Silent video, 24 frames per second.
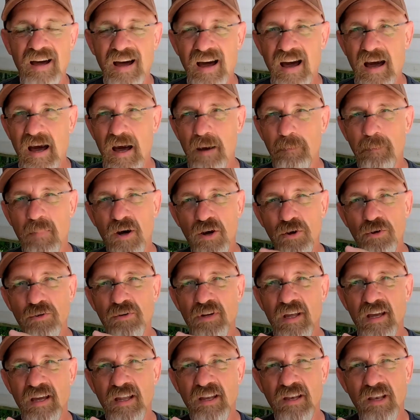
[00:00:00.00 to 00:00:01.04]
high mode
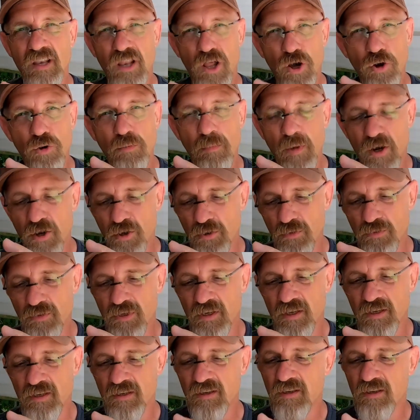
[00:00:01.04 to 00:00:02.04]
and low mode.